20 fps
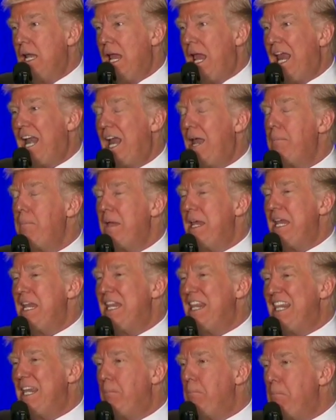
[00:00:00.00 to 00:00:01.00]
And I mean
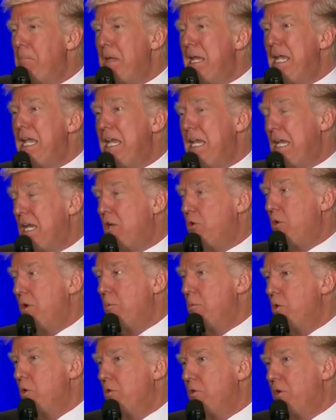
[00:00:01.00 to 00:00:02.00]
the immediate
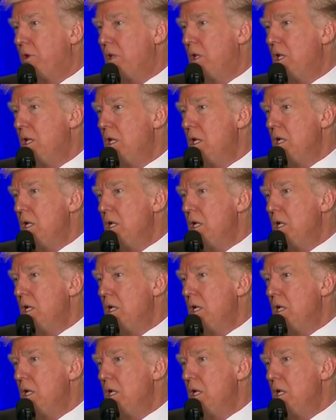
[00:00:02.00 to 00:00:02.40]
removal